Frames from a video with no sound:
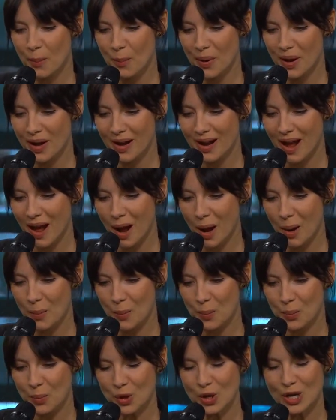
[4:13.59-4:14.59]
but
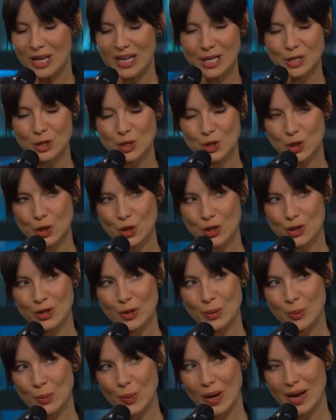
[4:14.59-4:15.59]
I'm pretty sure
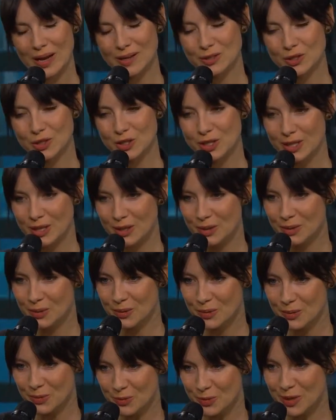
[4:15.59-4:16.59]
that when she
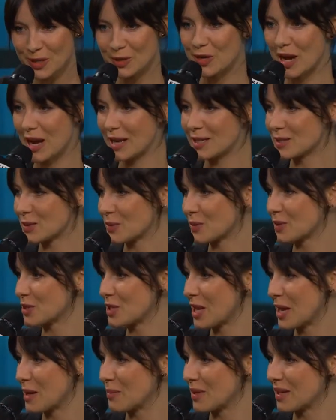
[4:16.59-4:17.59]
reunites with
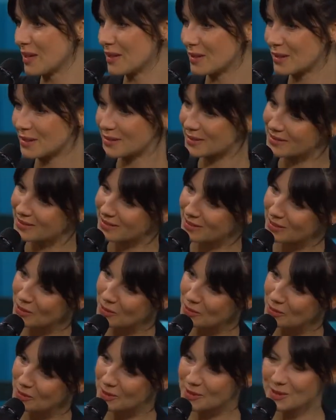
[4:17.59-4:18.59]
Jamie, that
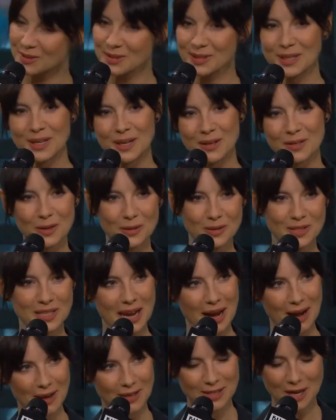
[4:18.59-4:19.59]
those those
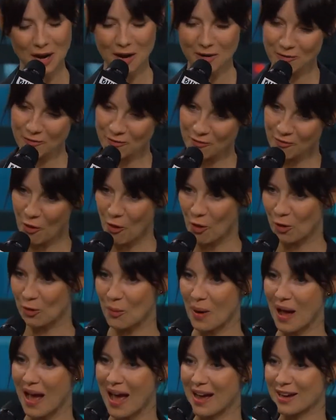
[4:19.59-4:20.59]
layers kind of fall
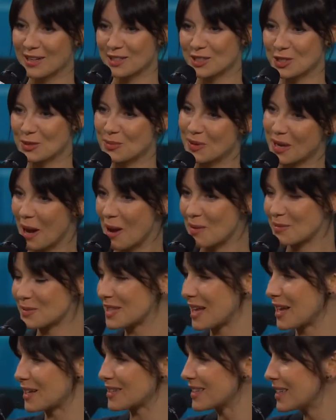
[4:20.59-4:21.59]
away and she
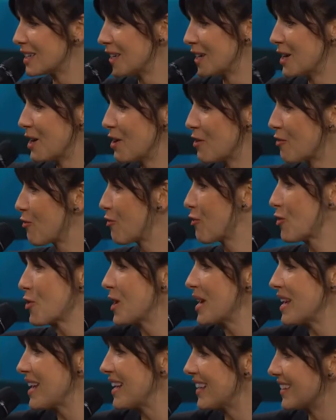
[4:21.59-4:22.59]
becomes that
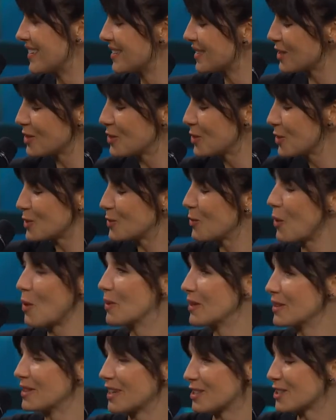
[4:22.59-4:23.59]
free and loose
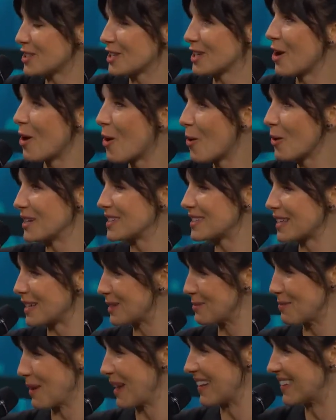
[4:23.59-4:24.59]
woman that she always
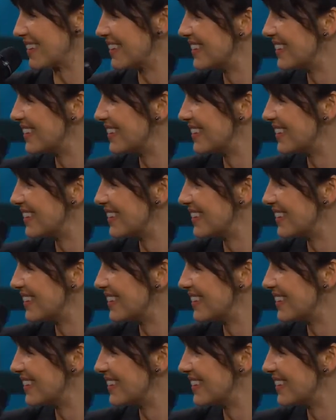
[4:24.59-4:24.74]
has been.